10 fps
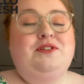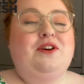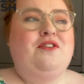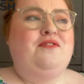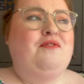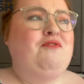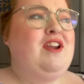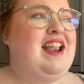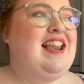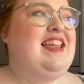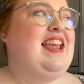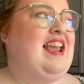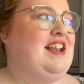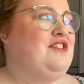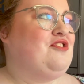of really
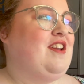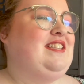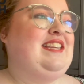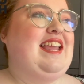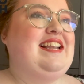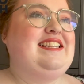interesting and